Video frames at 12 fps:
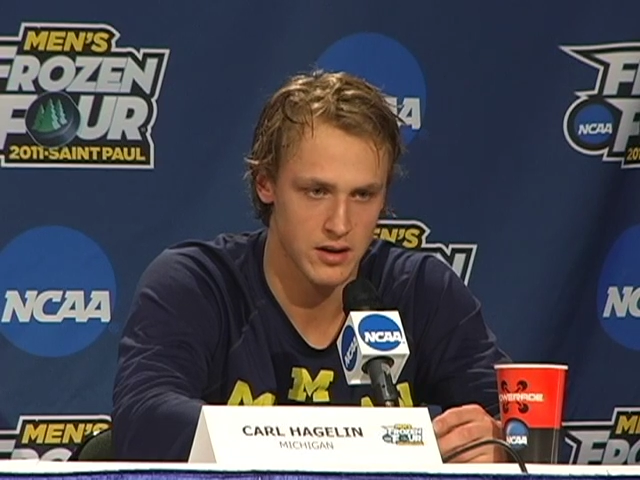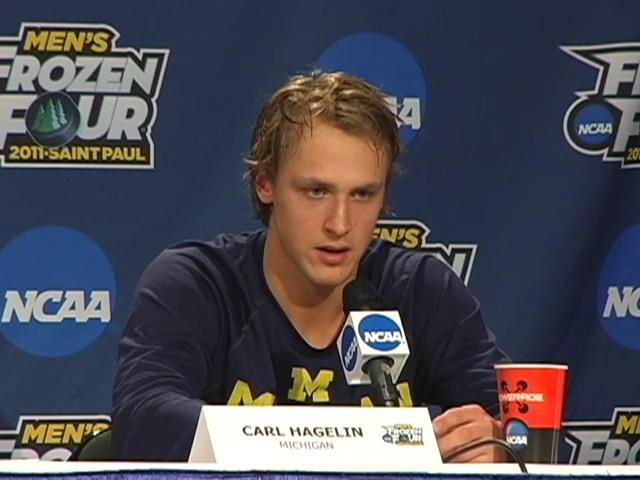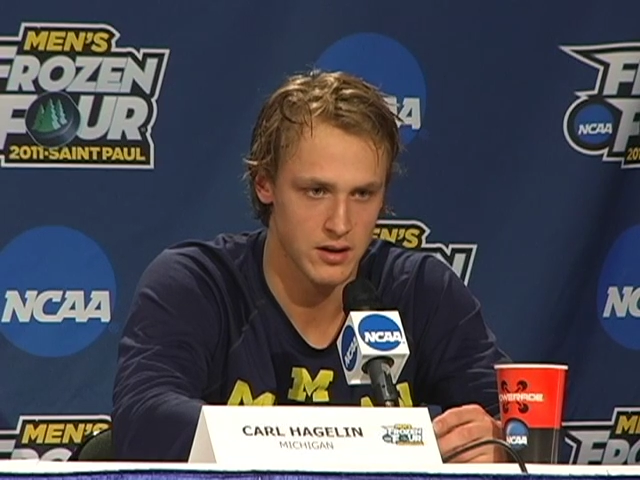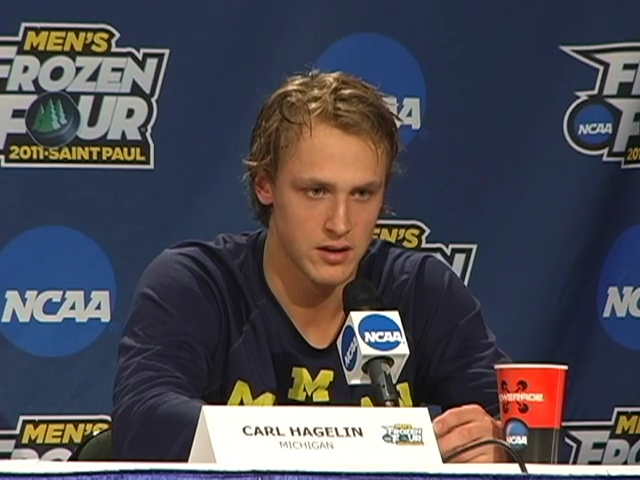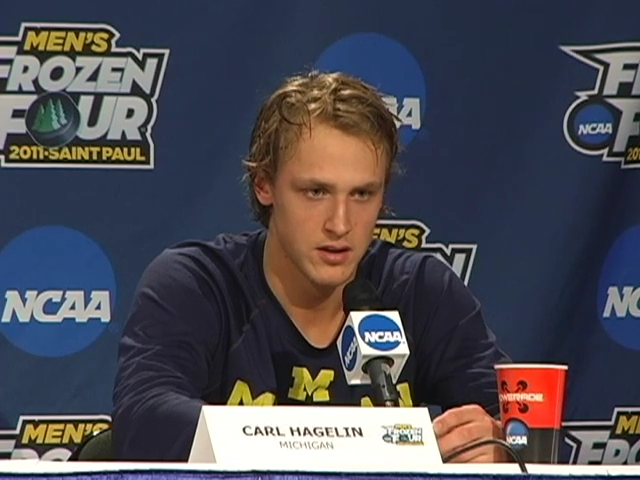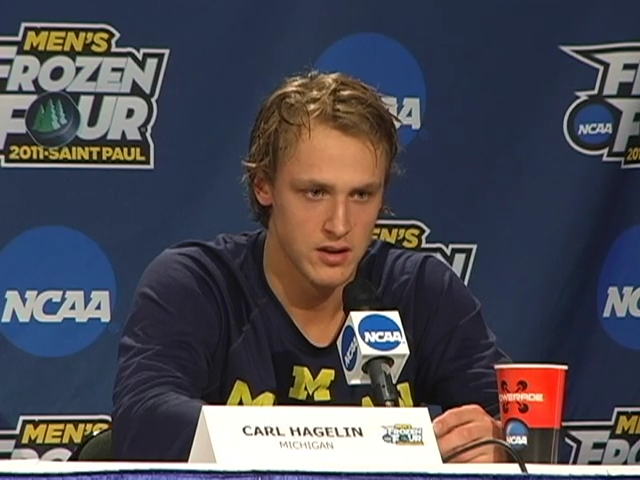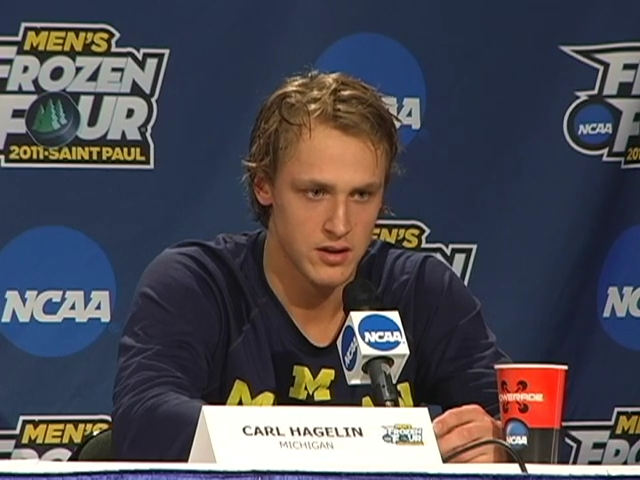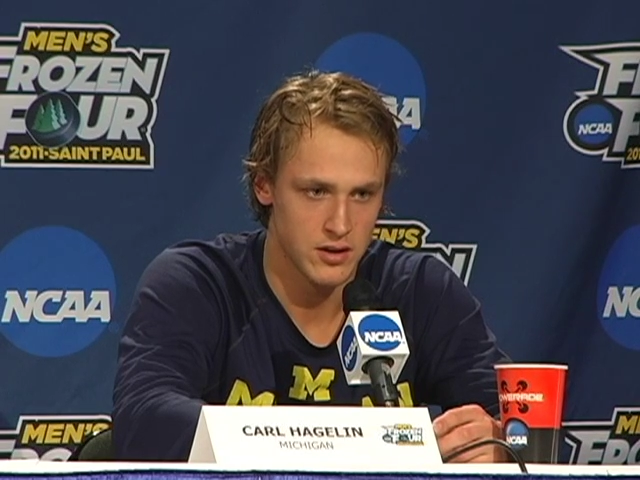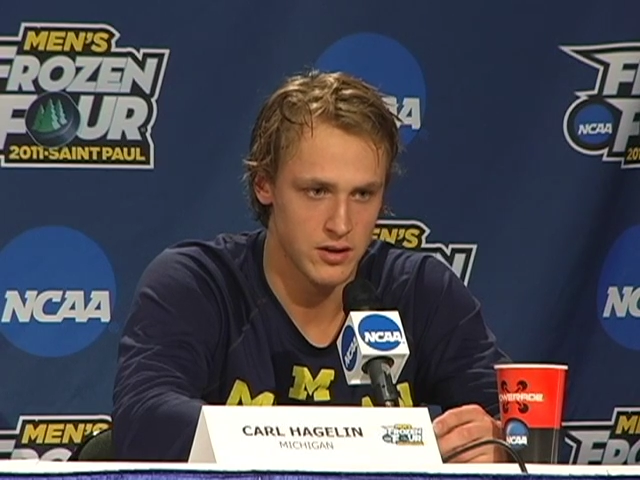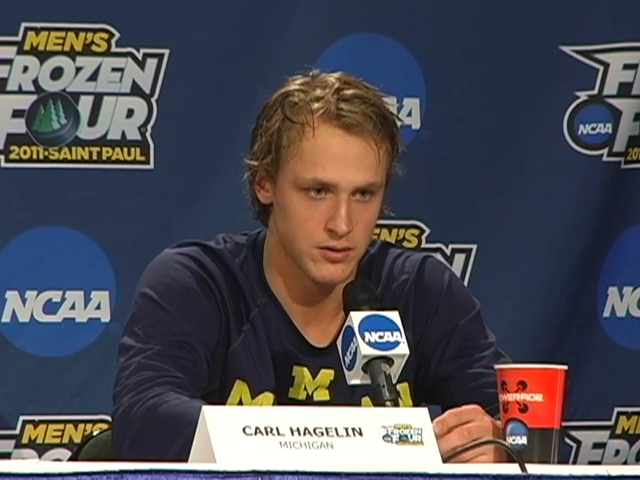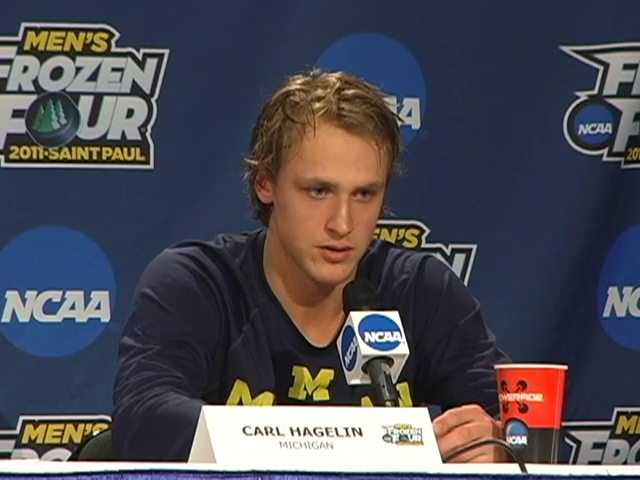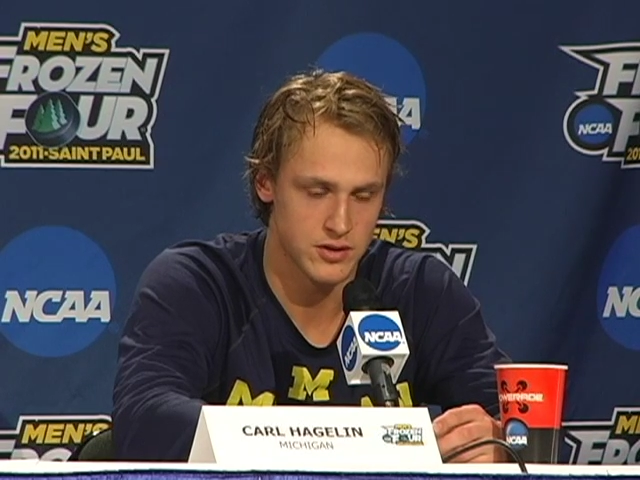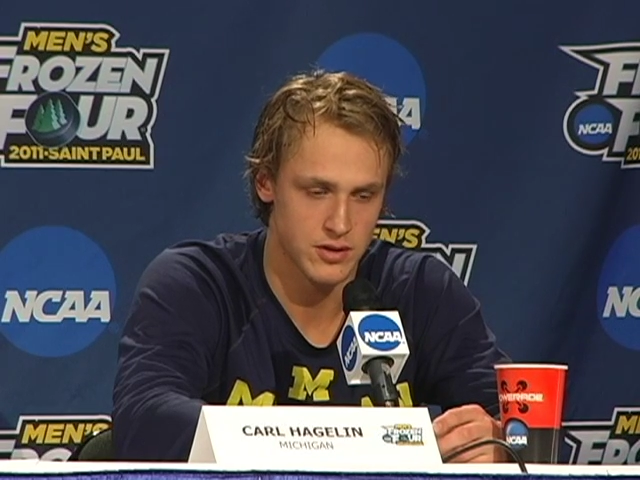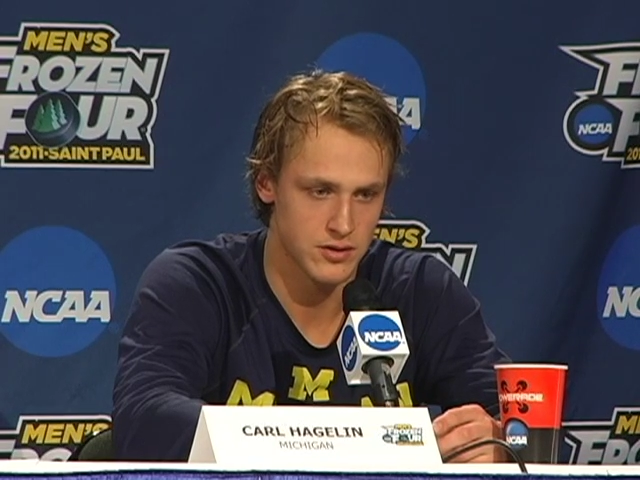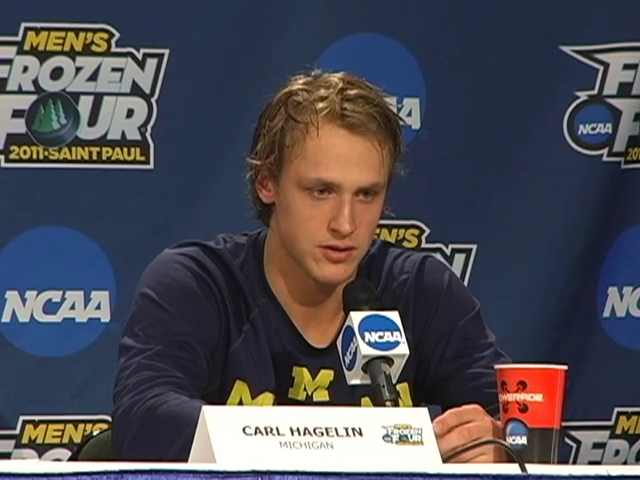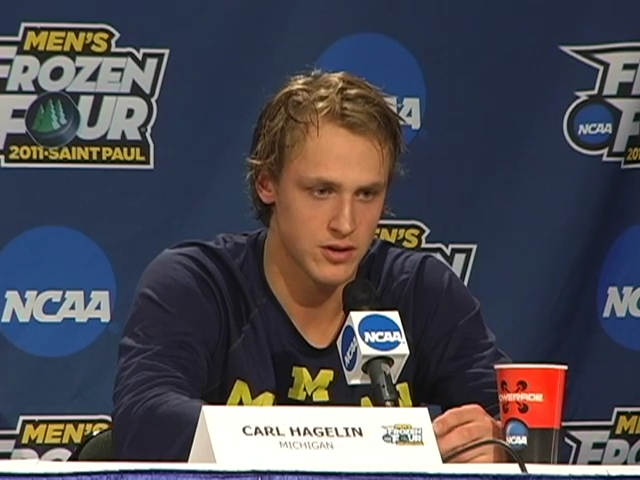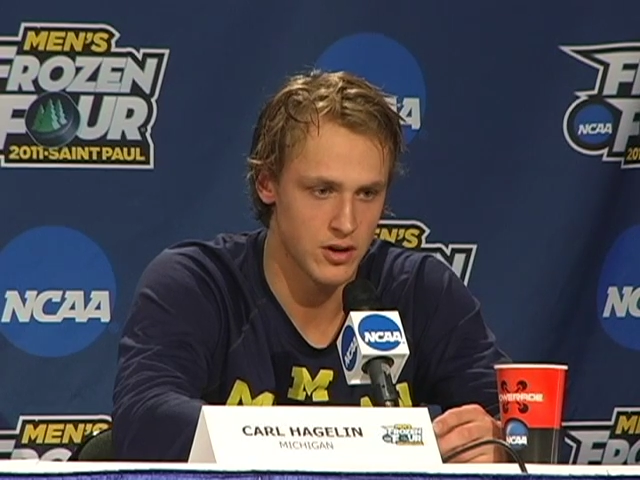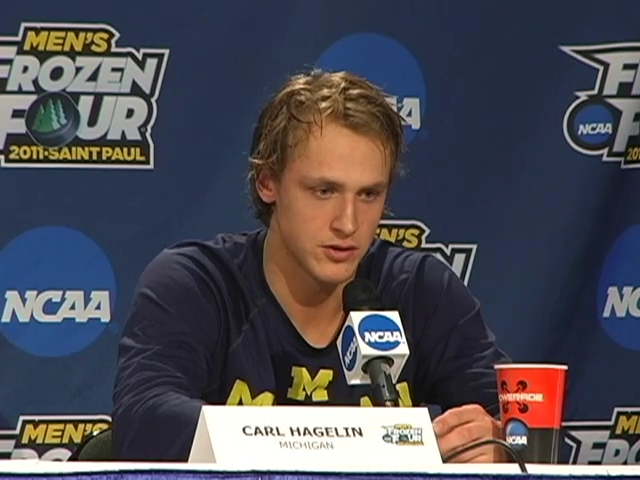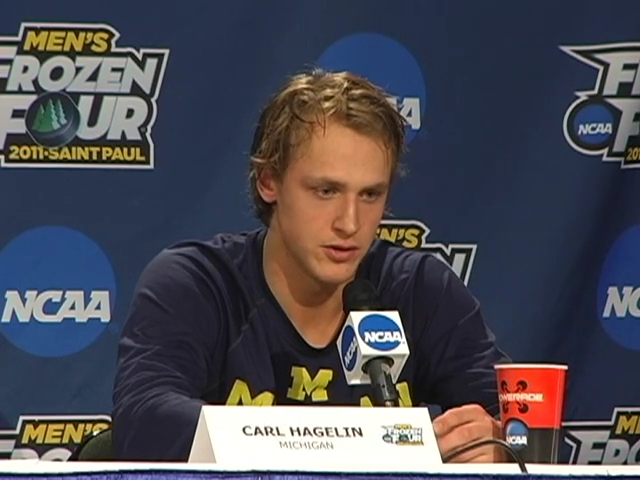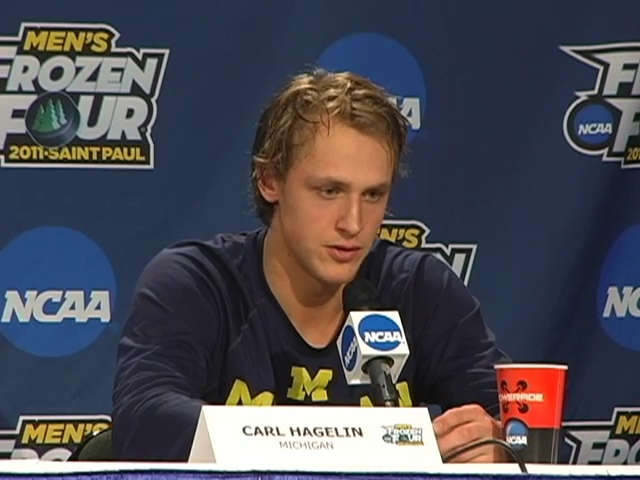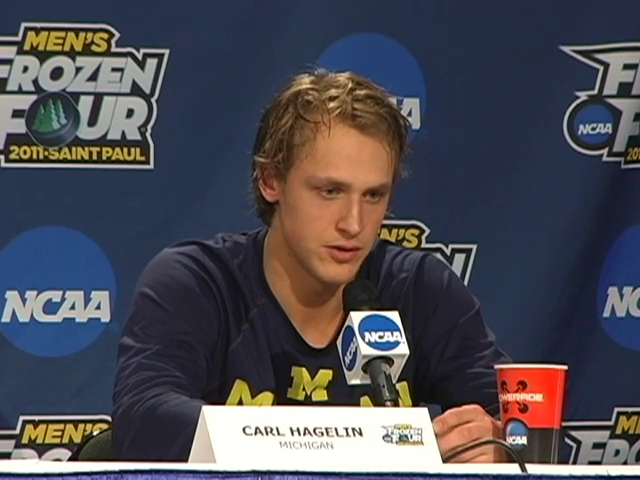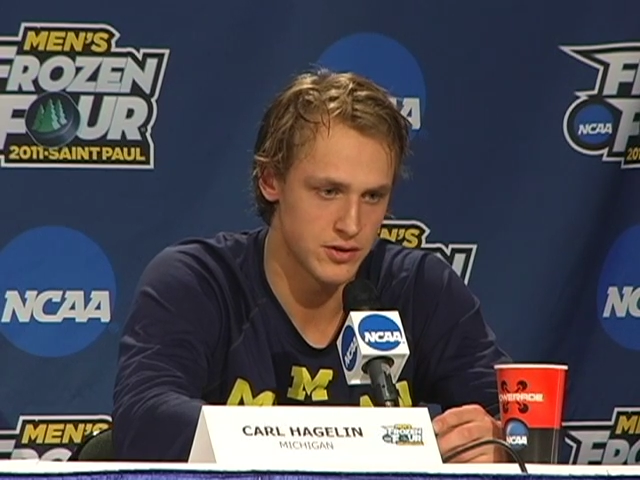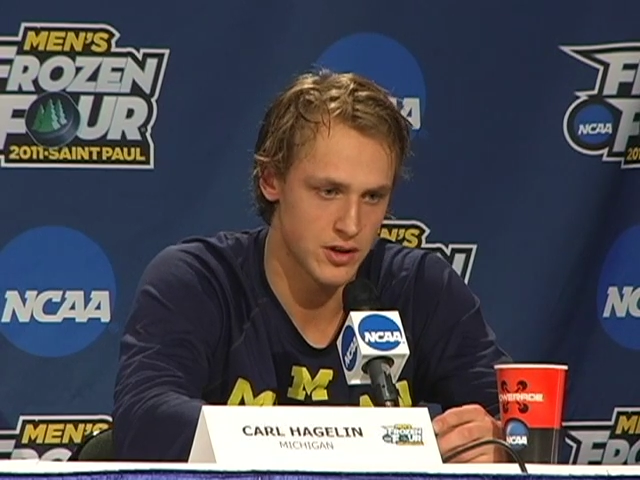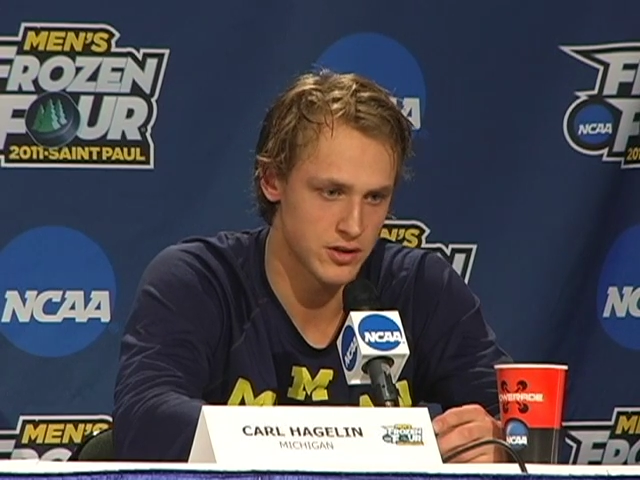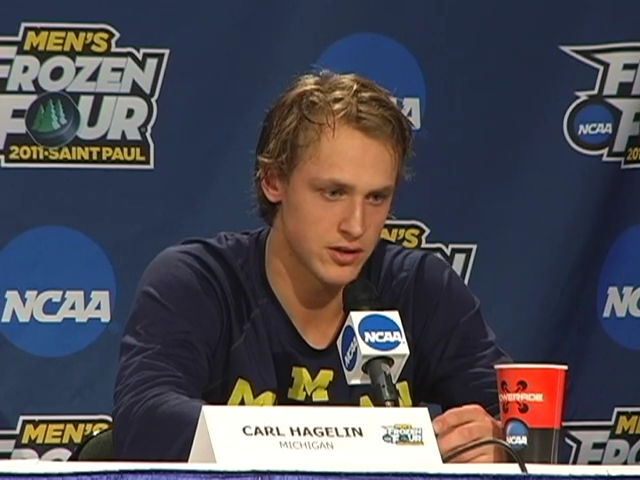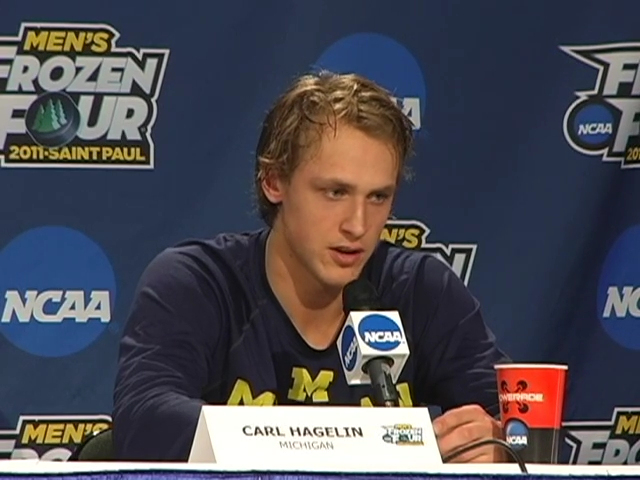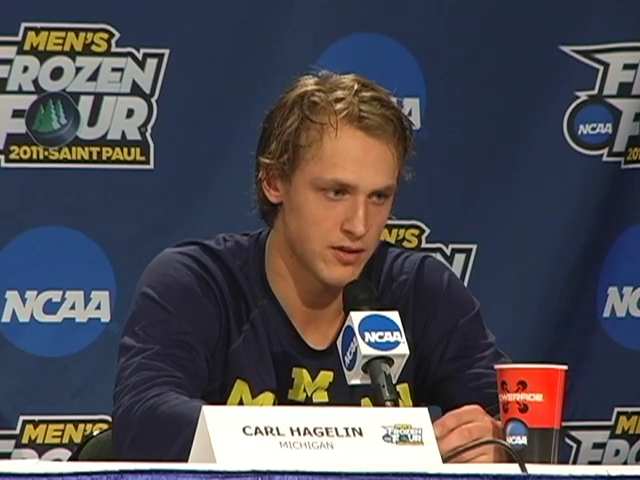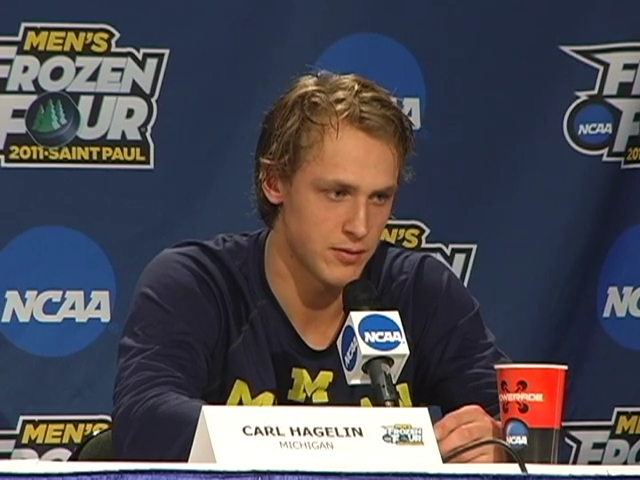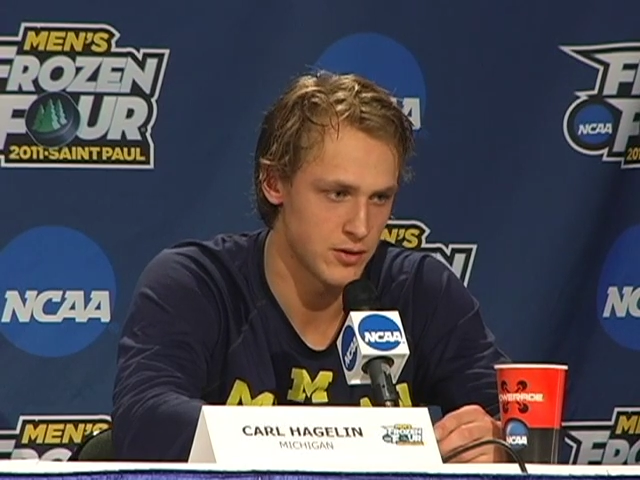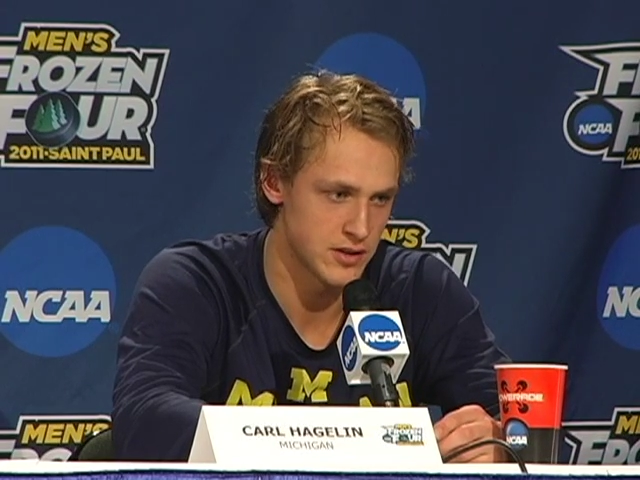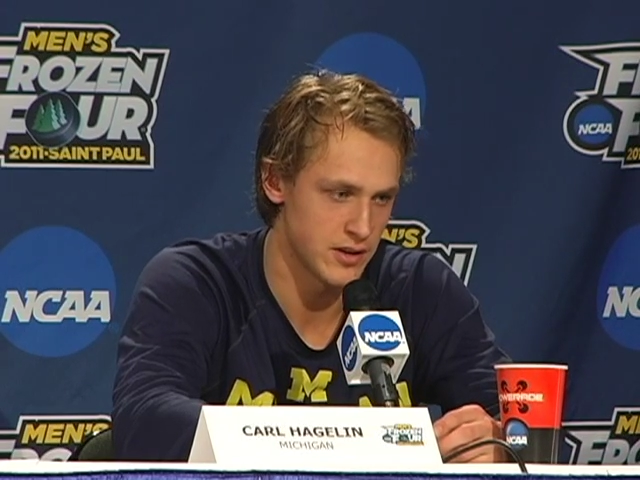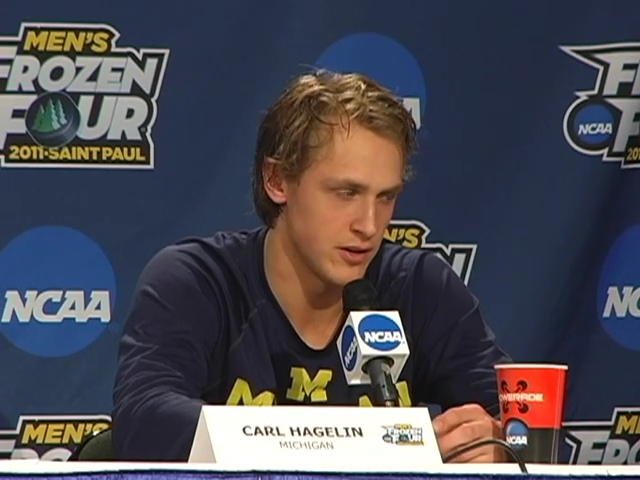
Uh, you know, st strong juniors, strong sophomores.